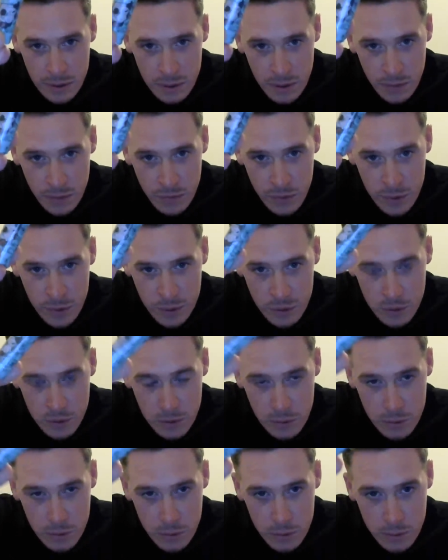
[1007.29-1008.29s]
F A
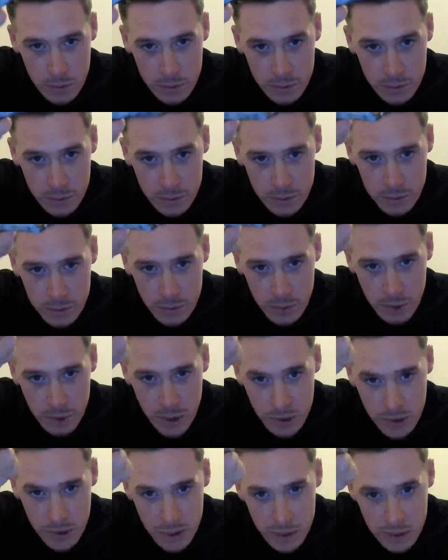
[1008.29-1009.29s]
Q
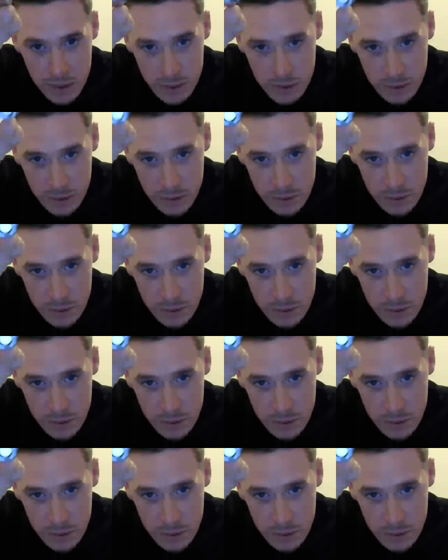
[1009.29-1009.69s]
Friday,